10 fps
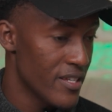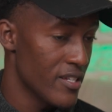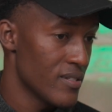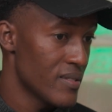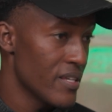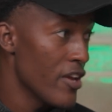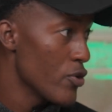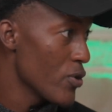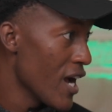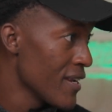in say
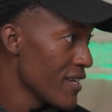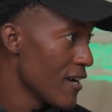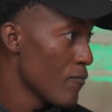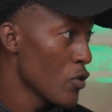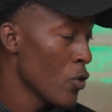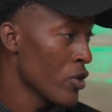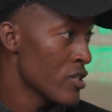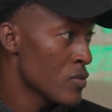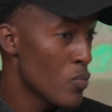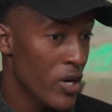Uganda, or
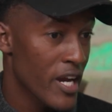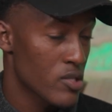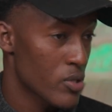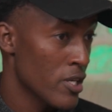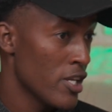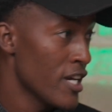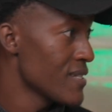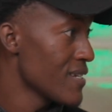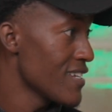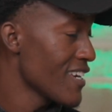this broker is
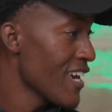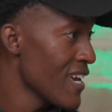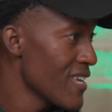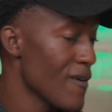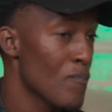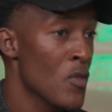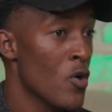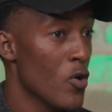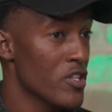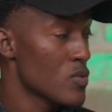regulated in Kenya,
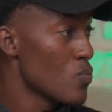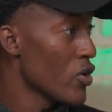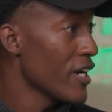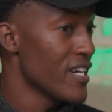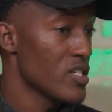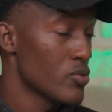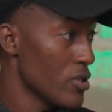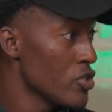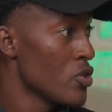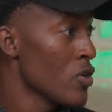or this broker is,
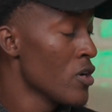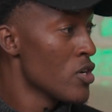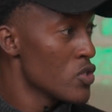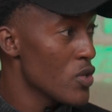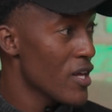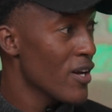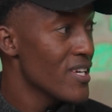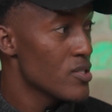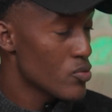so there are always